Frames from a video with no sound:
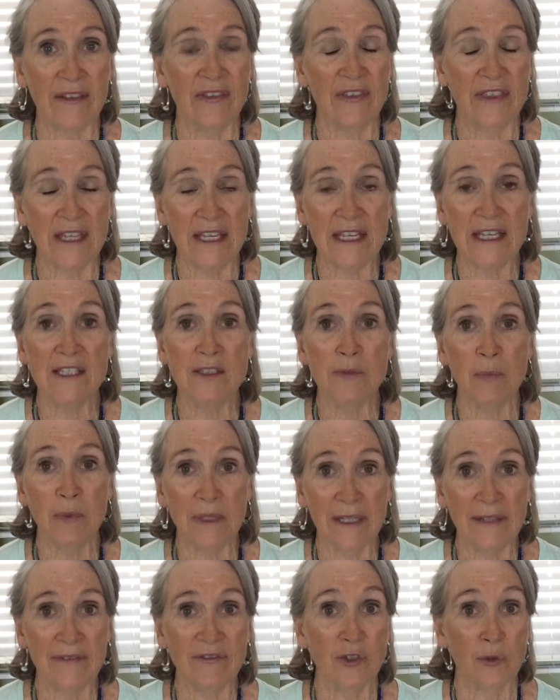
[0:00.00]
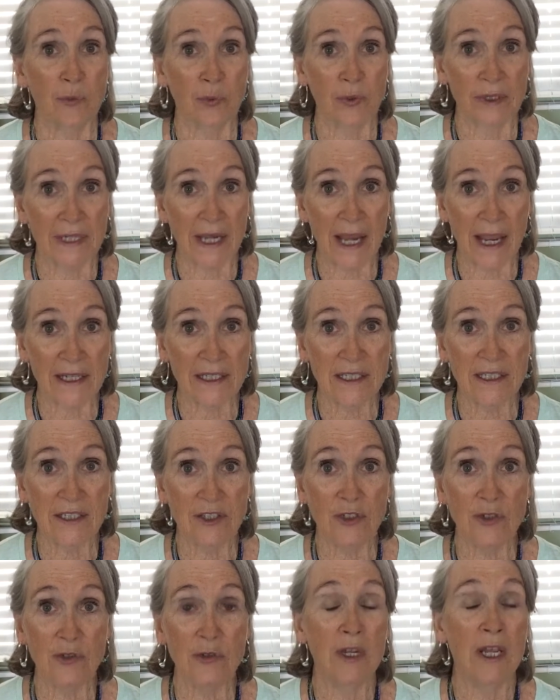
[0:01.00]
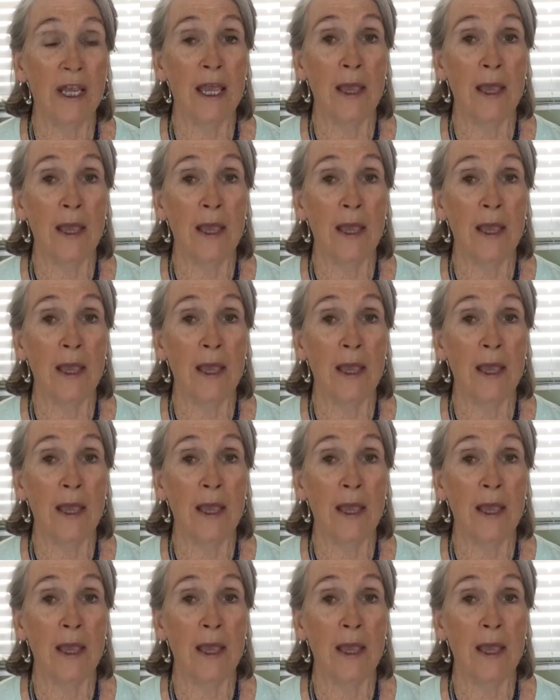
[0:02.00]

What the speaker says: these beliefs are protecting you,